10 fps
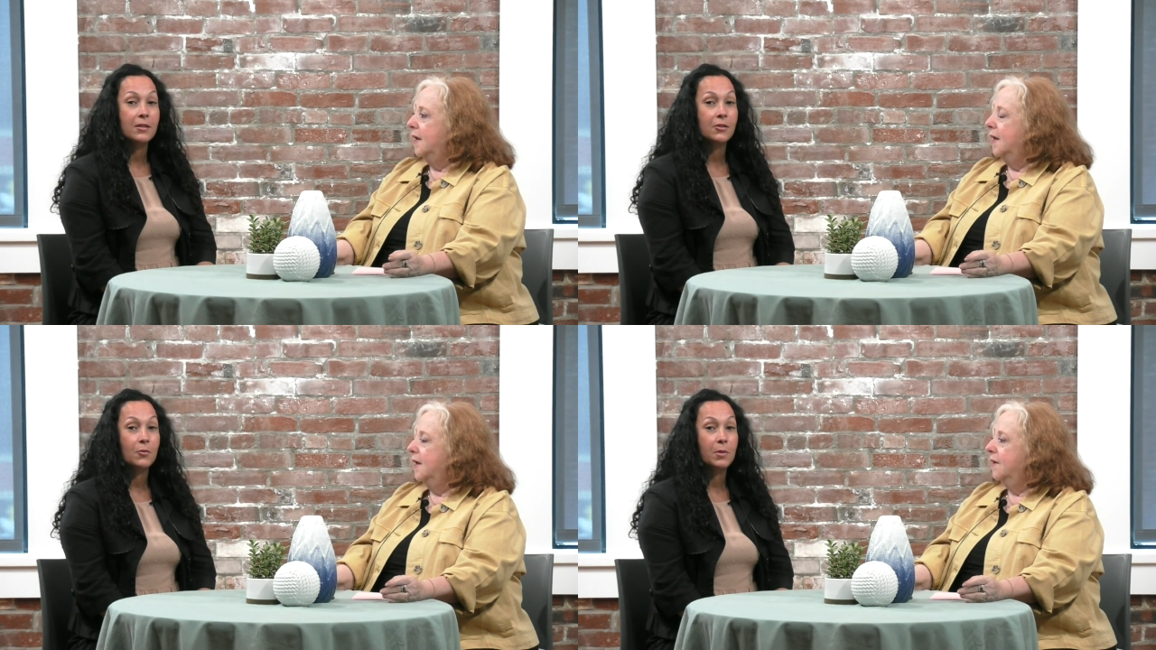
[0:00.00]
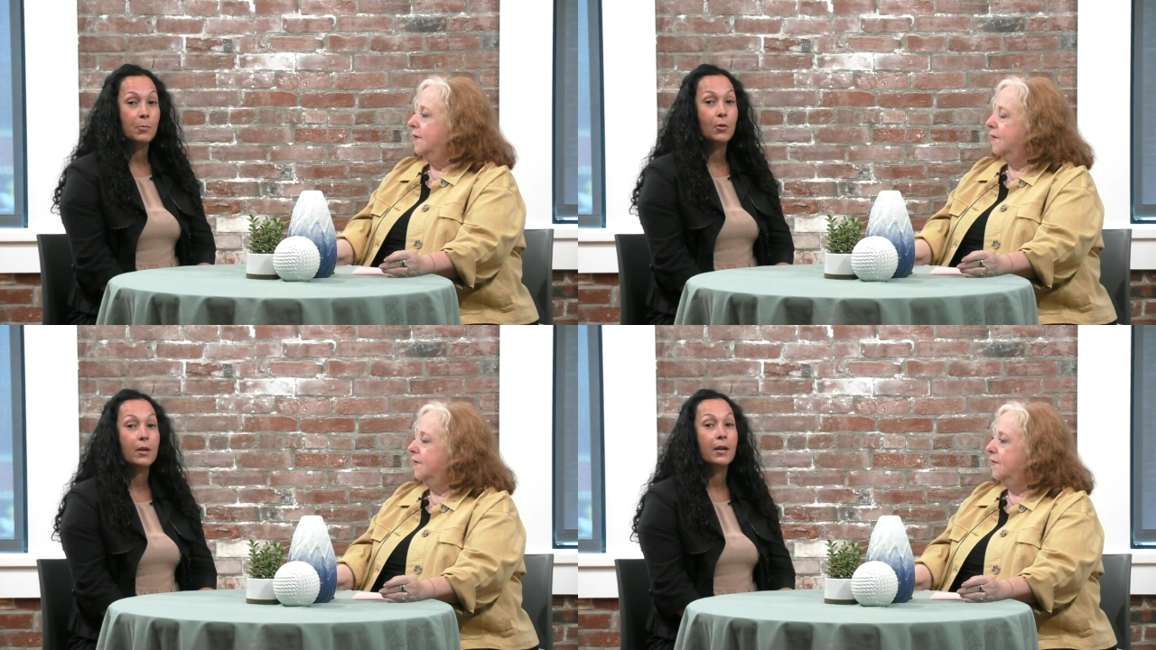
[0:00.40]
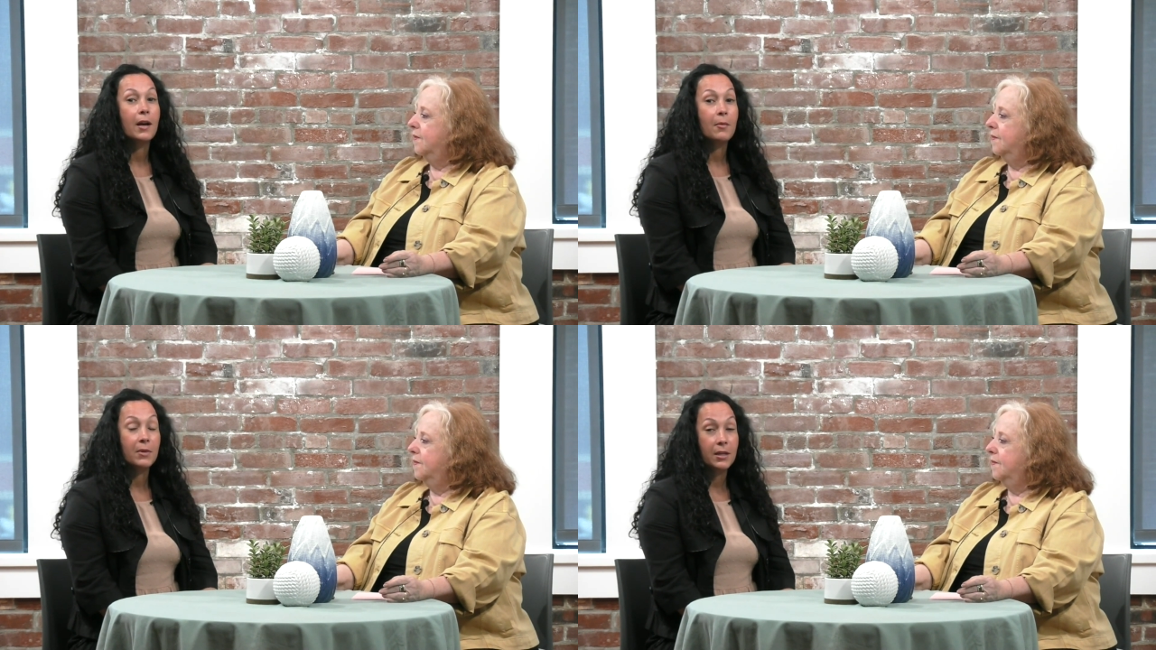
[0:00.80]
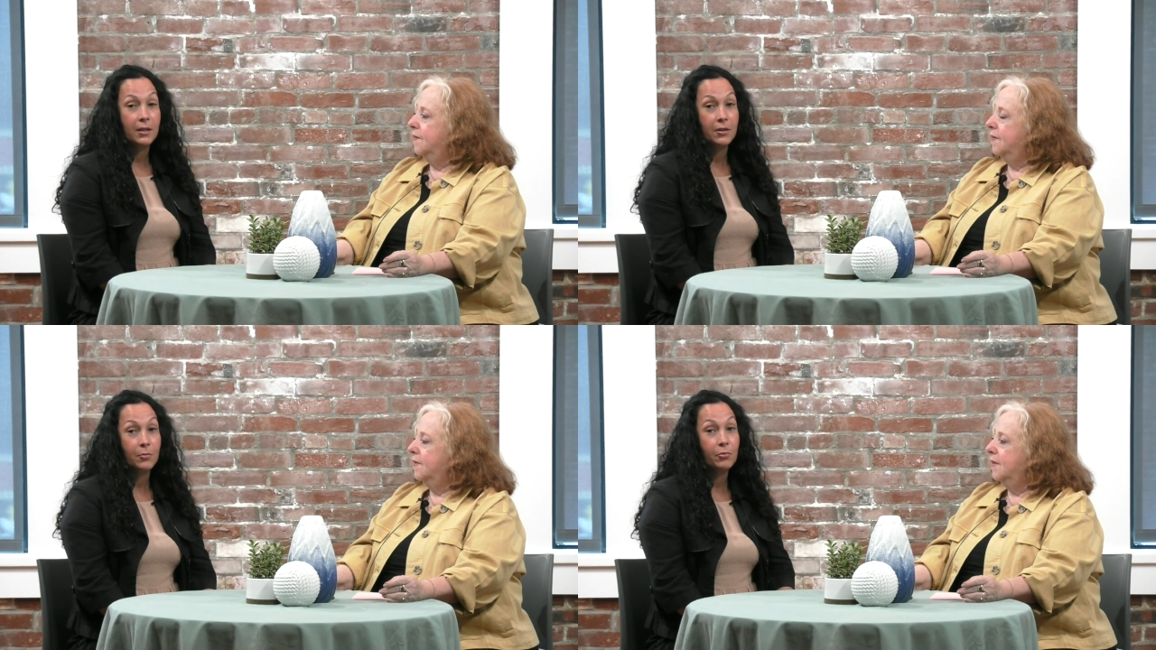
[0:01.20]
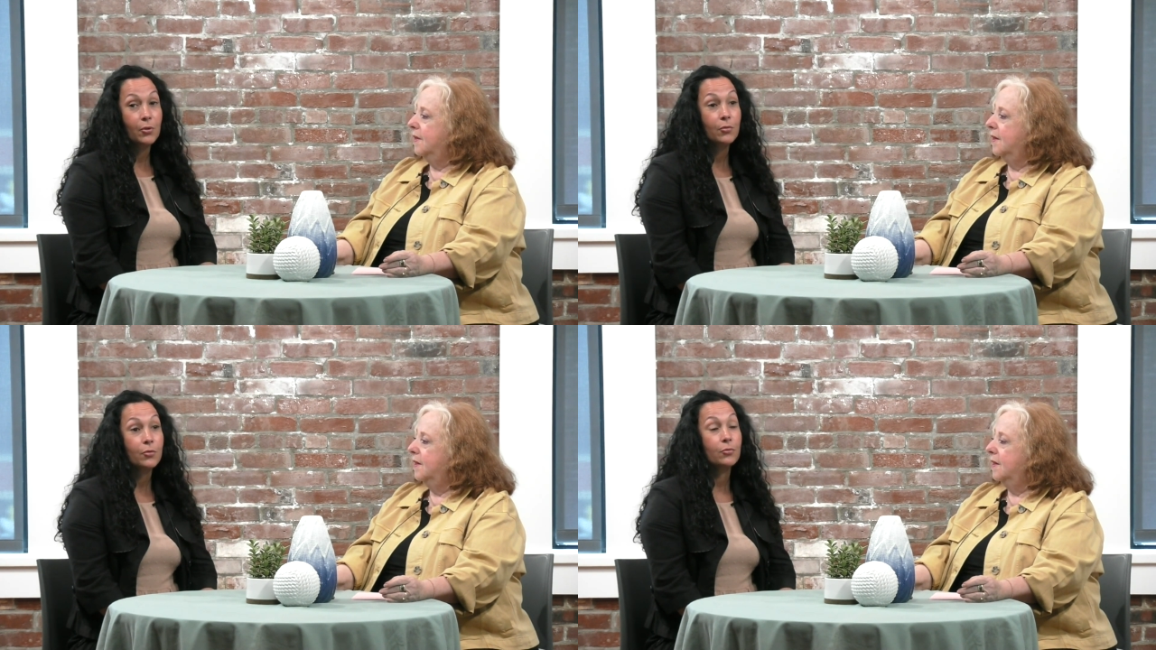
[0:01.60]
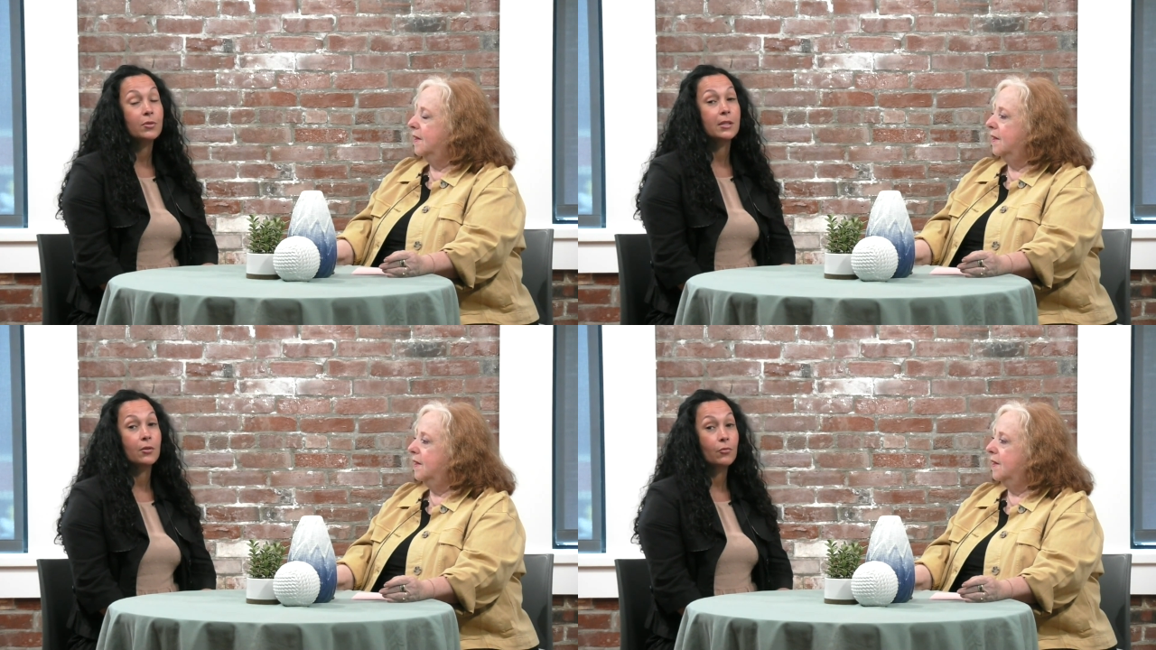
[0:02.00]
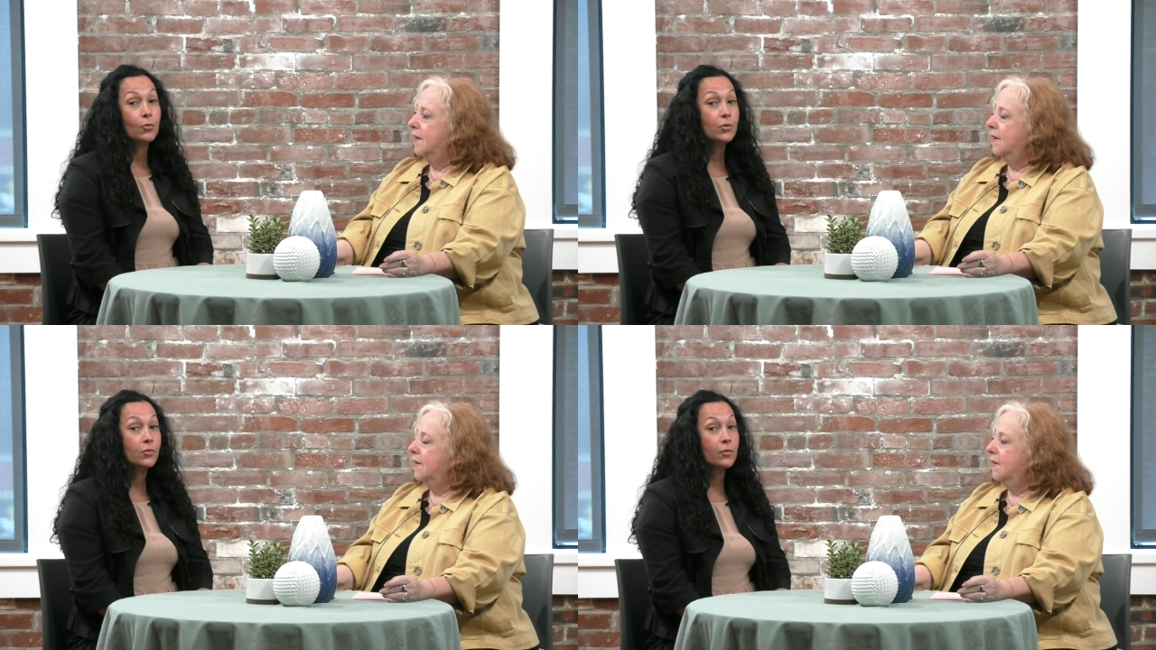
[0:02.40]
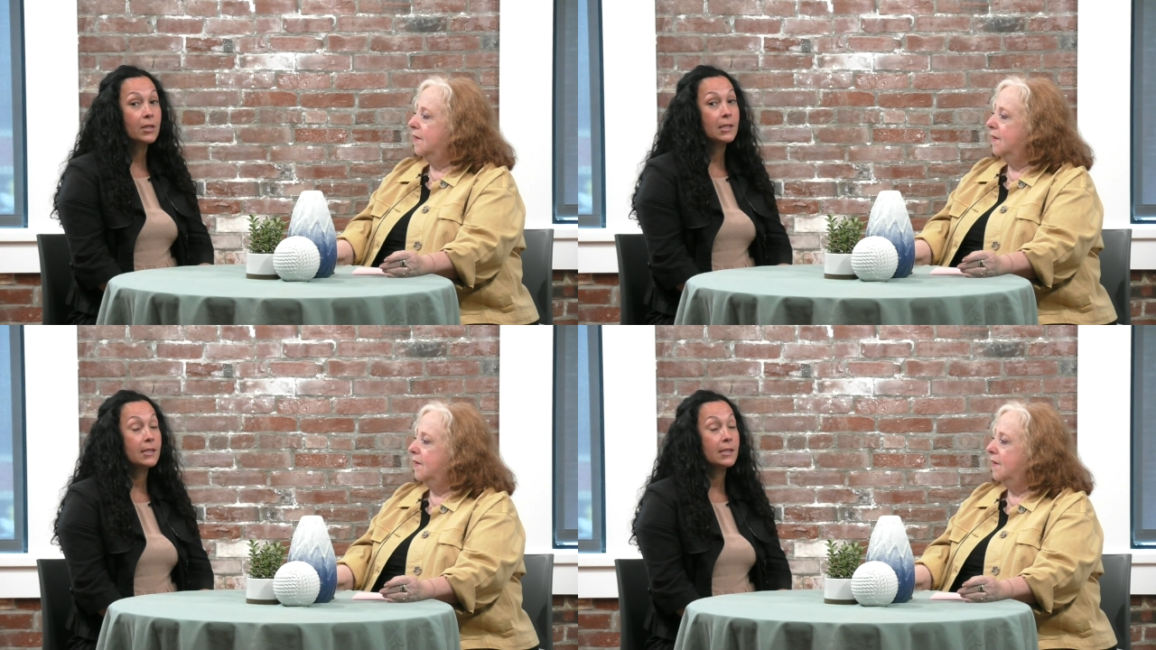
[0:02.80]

Speaker 1: so people can come and get their produce and groceries